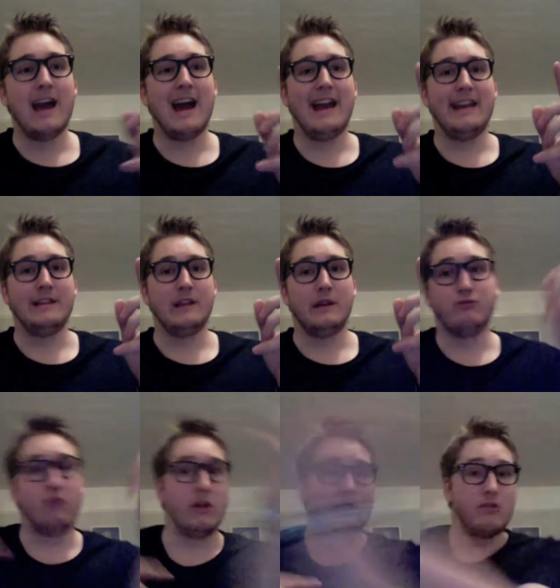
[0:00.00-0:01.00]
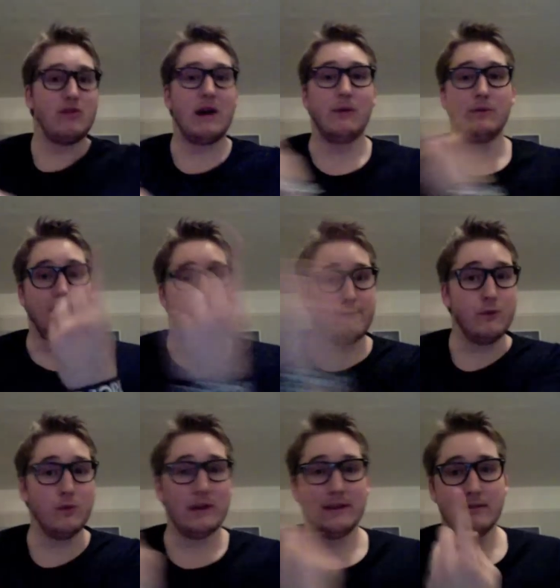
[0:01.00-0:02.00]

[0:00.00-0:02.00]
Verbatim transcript: and then like runs round like a full